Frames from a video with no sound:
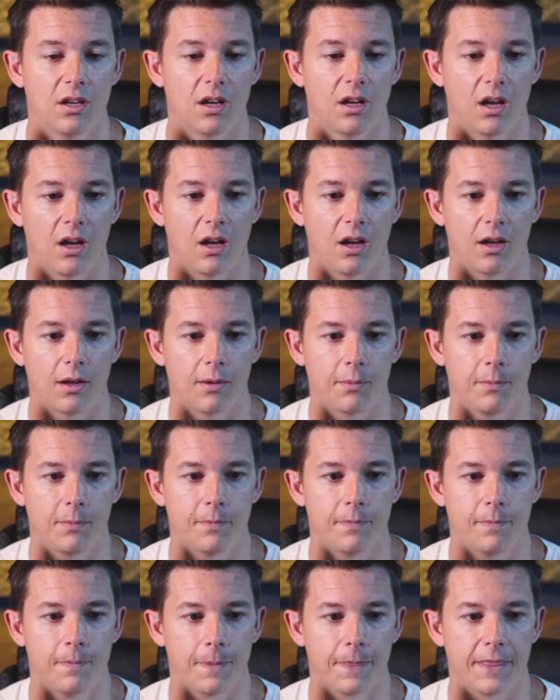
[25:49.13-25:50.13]

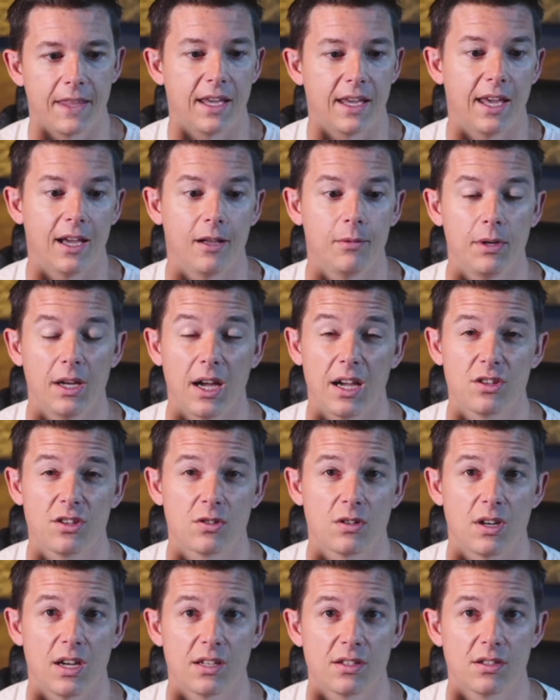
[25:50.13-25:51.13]
They can be high
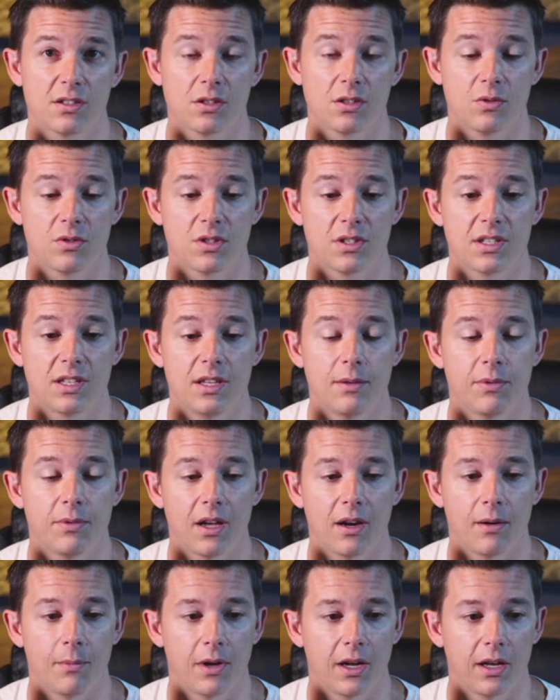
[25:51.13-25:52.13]
stress, so just keep that
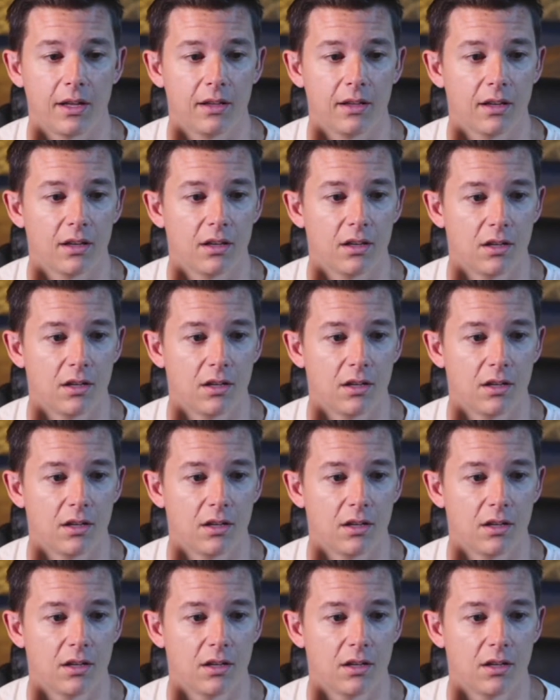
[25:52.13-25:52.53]
in mind.